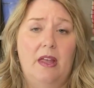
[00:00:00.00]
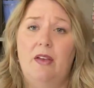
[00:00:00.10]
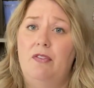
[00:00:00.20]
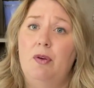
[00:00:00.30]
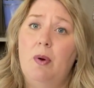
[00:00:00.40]

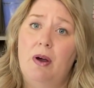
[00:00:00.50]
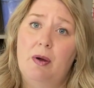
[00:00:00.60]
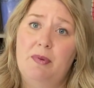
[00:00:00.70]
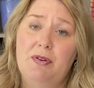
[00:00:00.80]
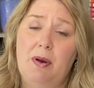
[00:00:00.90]
if you are
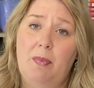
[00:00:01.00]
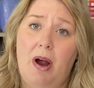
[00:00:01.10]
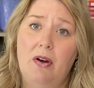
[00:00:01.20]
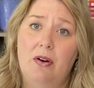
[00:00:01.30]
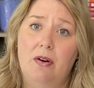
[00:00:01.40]
a betrayed
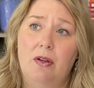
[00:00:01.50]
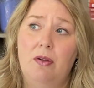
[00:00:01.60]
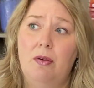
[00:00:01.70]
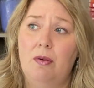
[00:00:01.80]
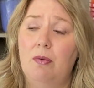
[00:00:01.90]
partner
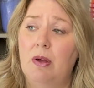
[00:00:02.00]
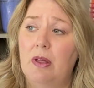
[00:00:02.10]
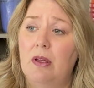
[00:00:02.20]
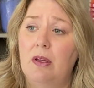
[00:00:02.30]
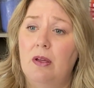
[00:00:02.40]
who
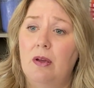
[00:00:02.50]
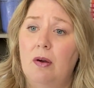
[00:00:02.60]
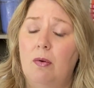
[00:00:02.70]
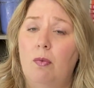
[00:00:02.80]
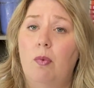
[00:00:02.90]

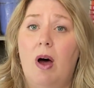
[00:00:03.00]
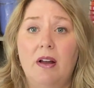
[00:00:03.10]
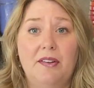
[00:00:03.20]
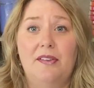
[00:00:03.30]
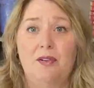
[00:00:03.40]

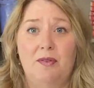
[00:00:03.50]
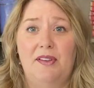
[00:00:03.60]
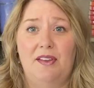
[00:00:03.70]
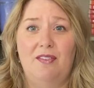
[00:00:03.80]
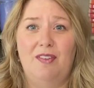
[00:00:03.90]
wants to
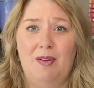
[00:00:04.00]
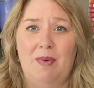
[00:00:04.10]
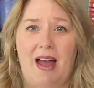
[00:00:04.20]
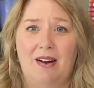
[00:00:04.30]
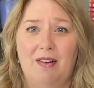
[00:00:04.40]
receive
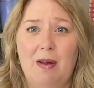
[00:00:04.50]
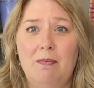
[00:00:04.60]
feedback, right?